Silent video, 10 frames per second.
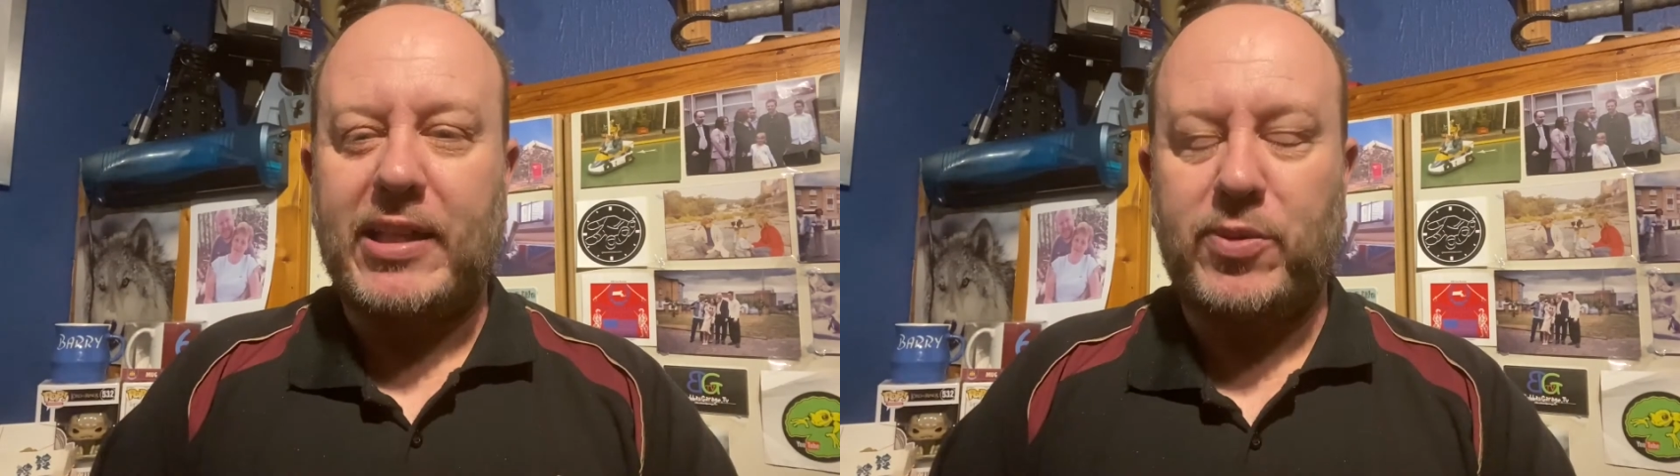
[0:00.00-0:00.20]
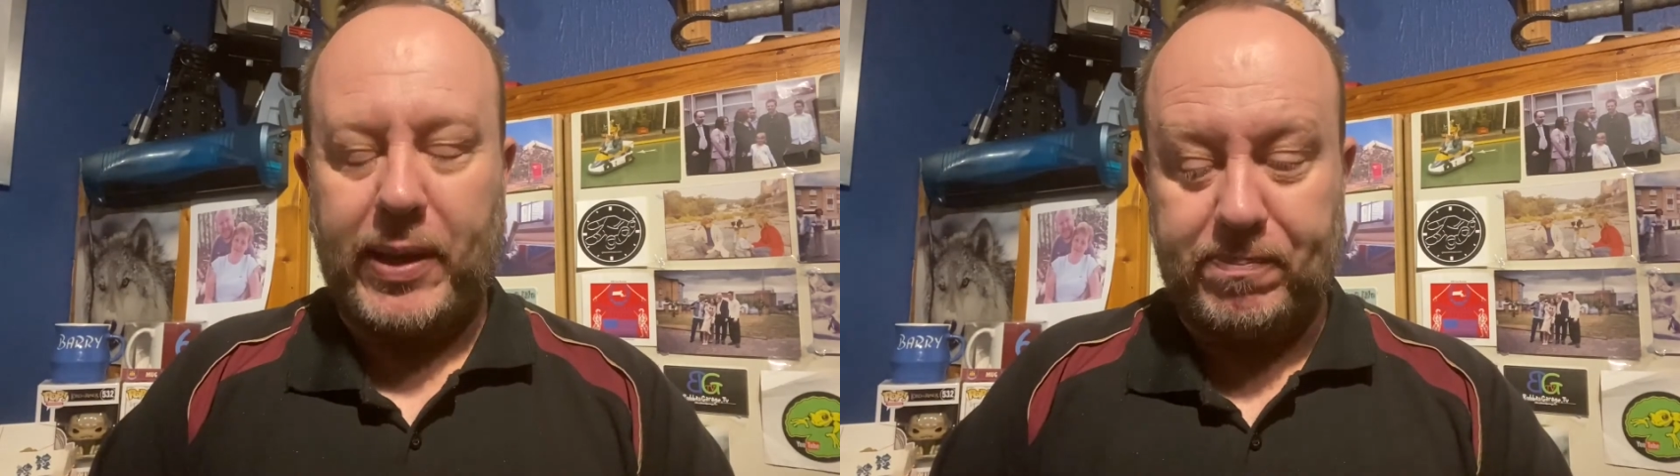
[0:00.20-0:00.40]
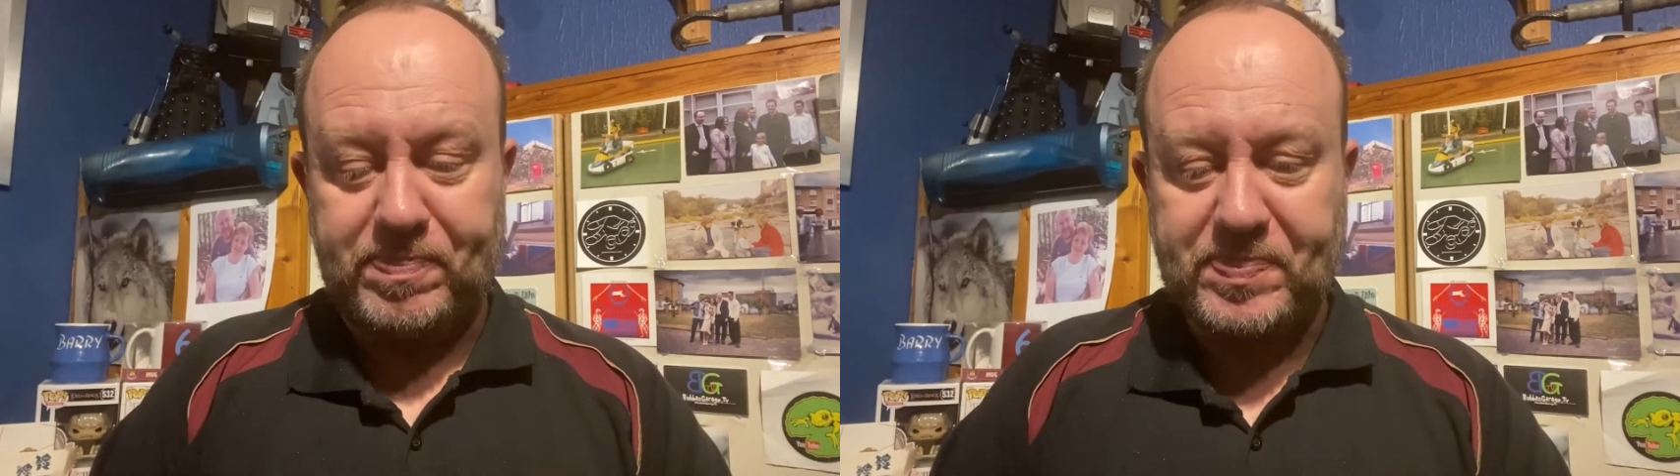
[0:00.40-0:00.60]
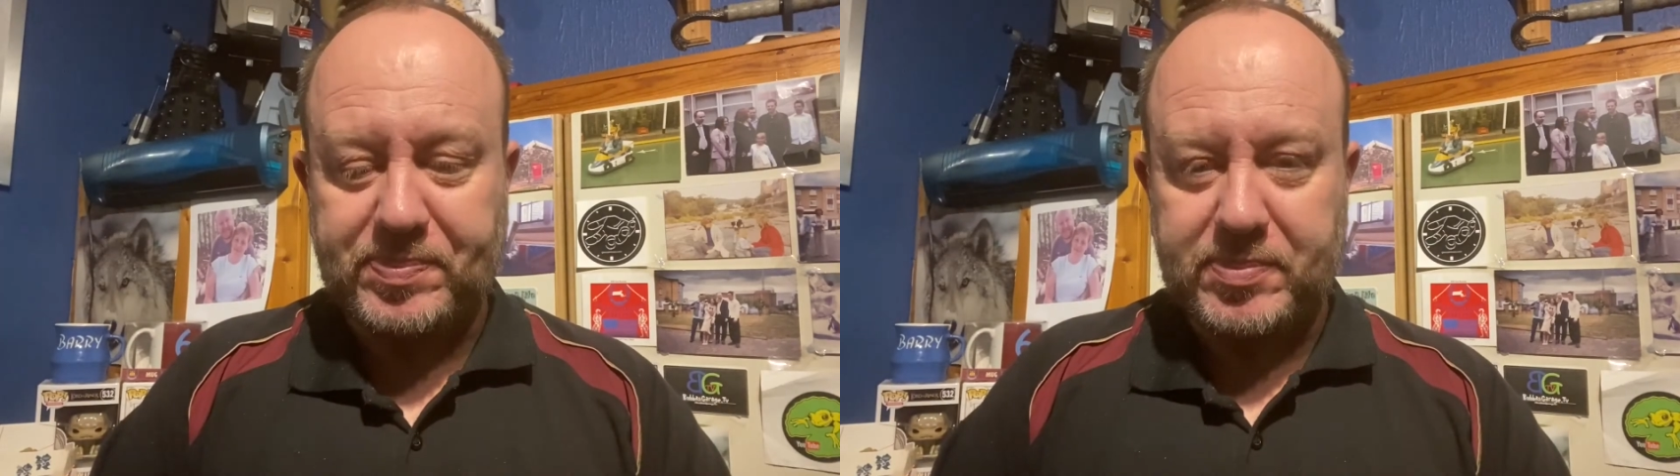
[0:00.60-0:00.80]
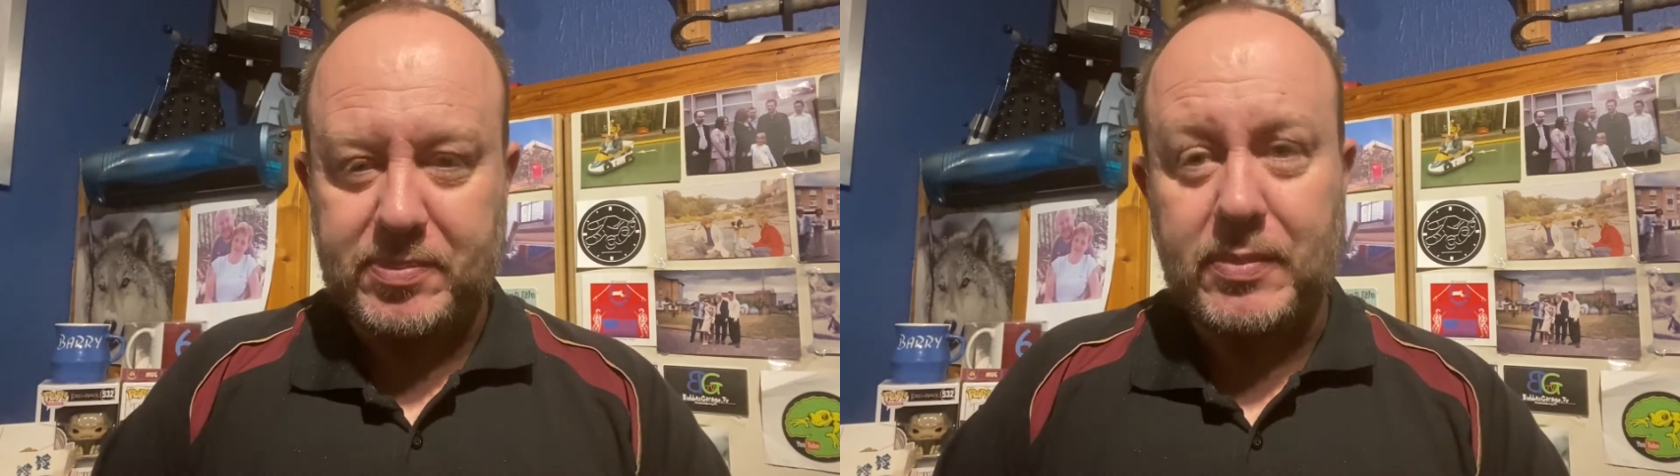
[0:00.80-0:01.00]
to it.
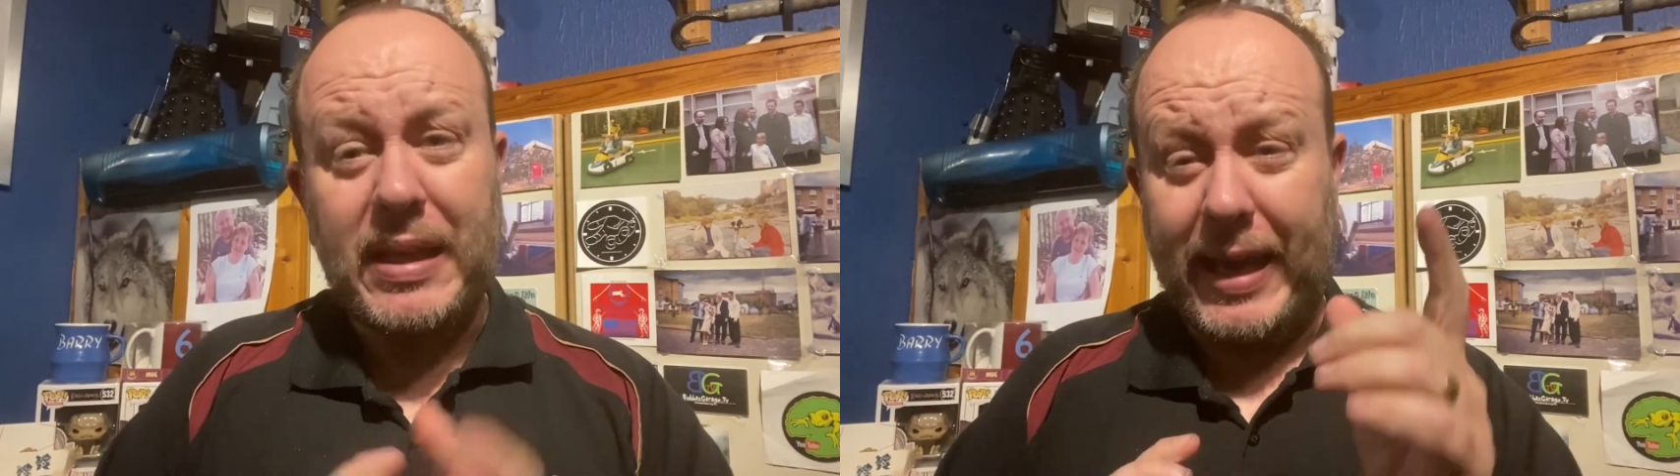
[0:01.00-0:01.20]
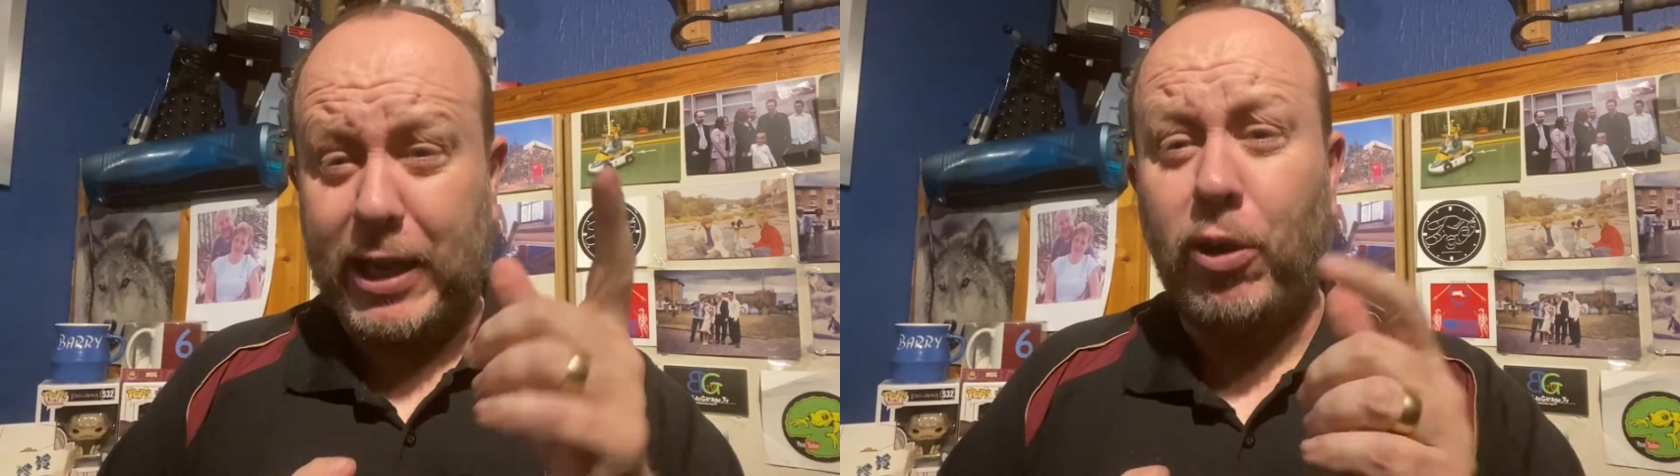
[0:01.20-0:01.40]
It got